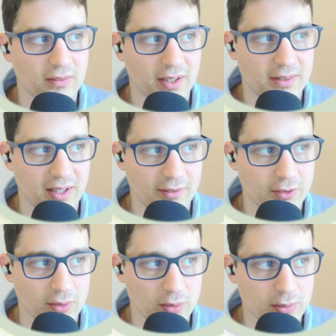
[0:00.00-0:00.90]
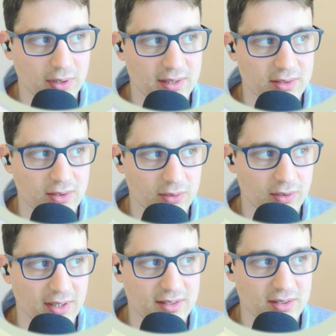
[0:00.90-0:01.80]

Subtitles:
what we have to do is go to this